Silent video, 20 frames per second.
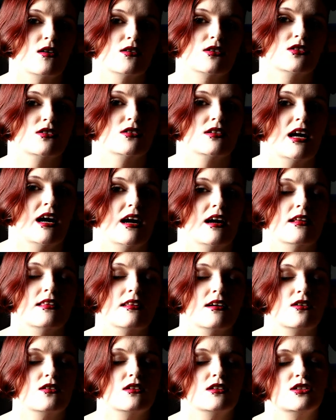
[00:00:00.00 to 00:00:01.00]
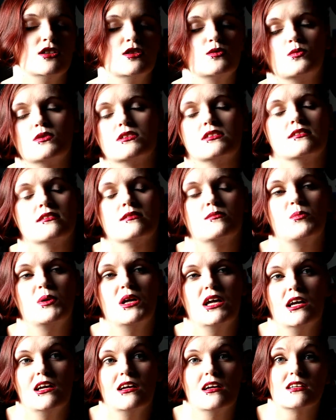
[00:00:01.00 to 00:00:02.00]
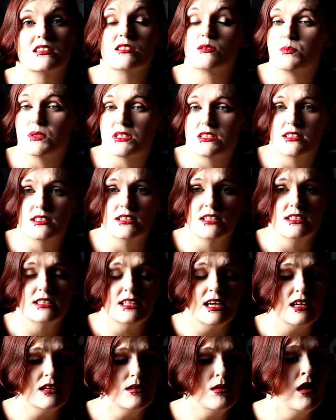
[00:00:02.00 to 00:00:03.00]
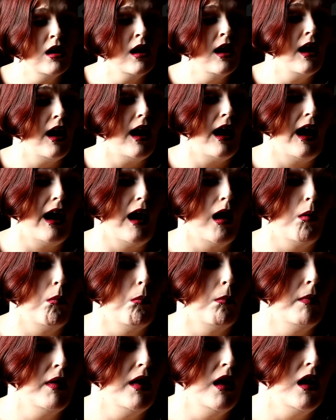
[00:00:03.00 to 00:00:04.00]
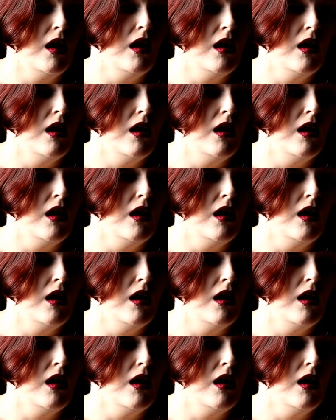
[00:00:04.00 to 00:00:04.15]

underlying there that just wasn't being explicitly said, um,